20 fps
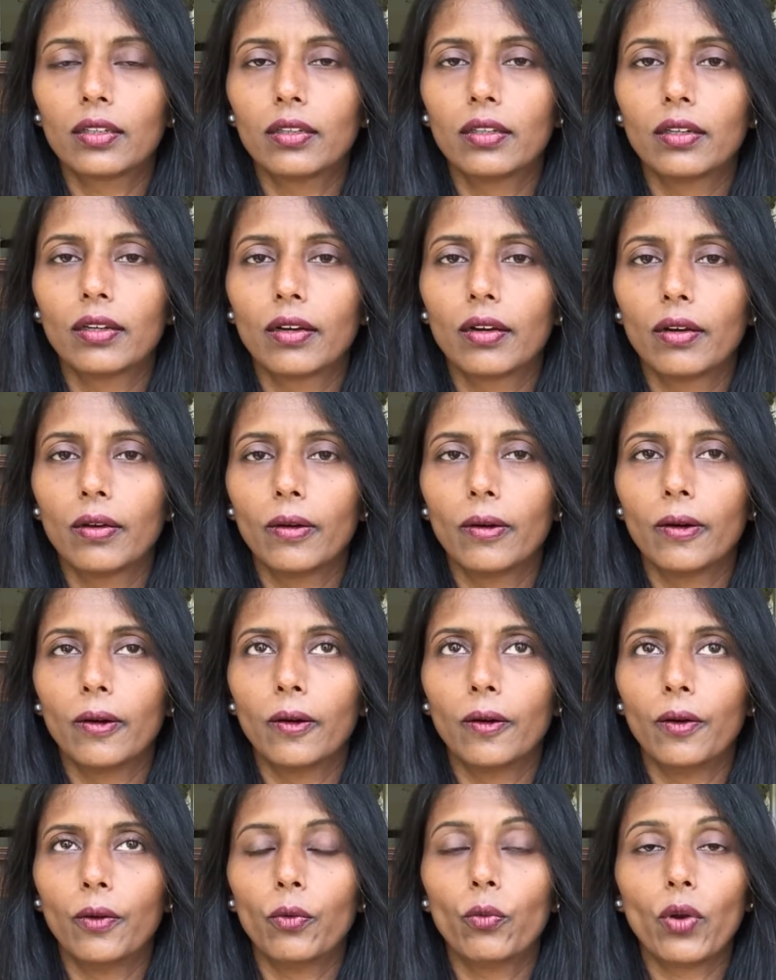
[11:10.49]
the
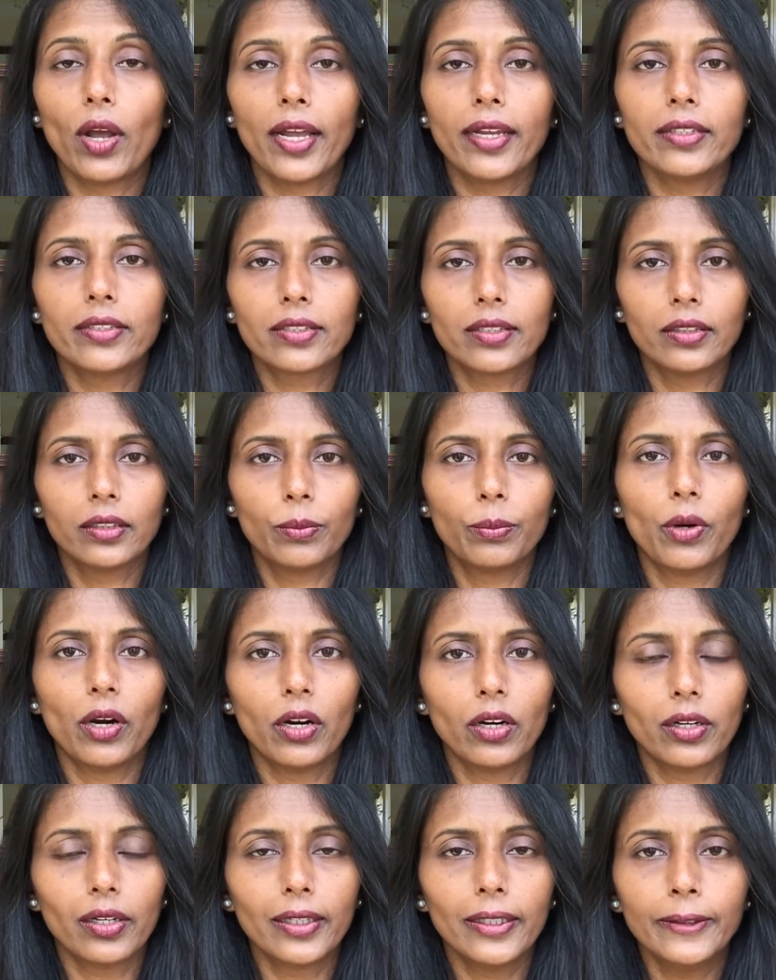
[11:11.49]
rice and the
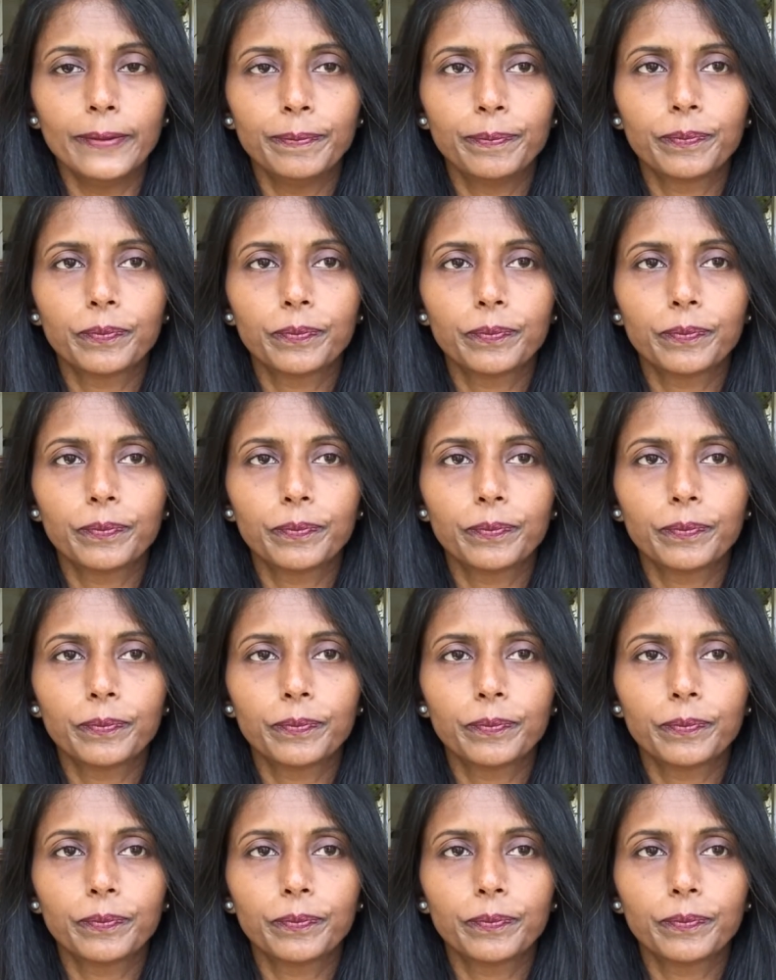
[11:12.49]
barley